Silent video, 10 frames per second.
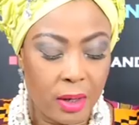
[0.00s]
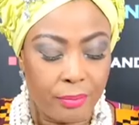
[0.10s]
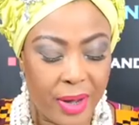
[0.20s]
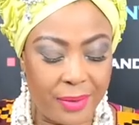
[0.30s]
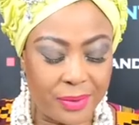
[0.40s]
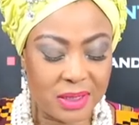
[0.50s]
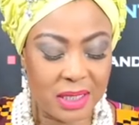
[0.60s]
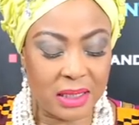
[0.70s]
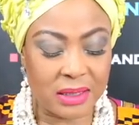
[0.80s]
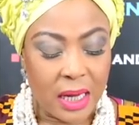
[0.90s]
Bible
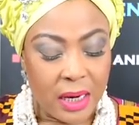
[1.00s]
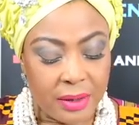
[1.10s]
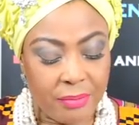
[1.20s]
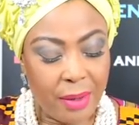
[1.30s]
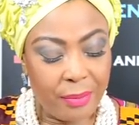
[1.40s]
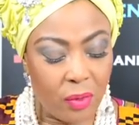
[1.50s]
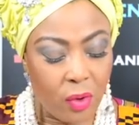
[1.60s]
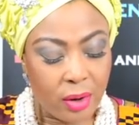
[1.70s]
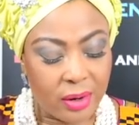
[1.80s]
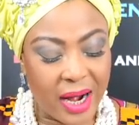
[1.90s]
says, remember
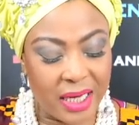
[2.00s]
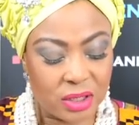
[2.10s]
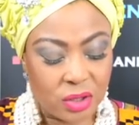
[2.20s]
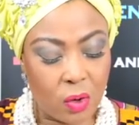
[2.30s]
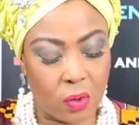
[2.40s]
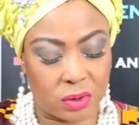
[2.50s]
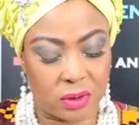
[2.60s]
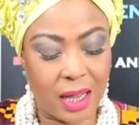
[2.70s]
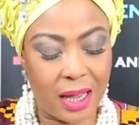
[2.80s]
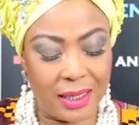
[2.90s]
what Christ taught
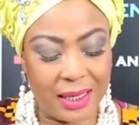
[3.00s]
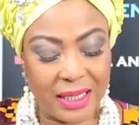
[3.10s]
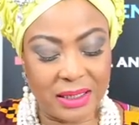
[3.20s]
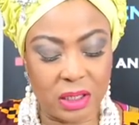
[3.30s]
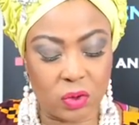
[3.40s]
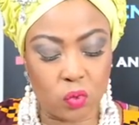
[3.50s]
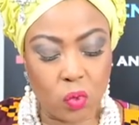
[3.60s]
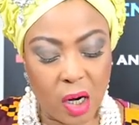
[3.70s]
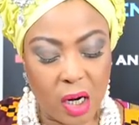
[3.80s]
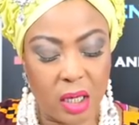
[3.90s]
and let his
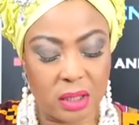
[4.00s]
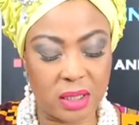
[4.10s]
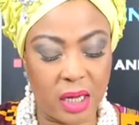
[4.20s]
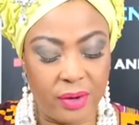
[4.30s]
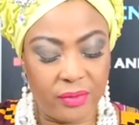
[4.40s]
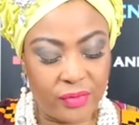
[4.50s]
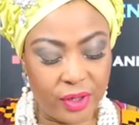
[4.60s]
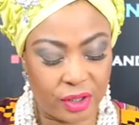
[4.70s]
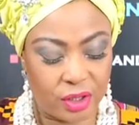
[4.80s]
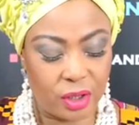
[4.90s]
words enrich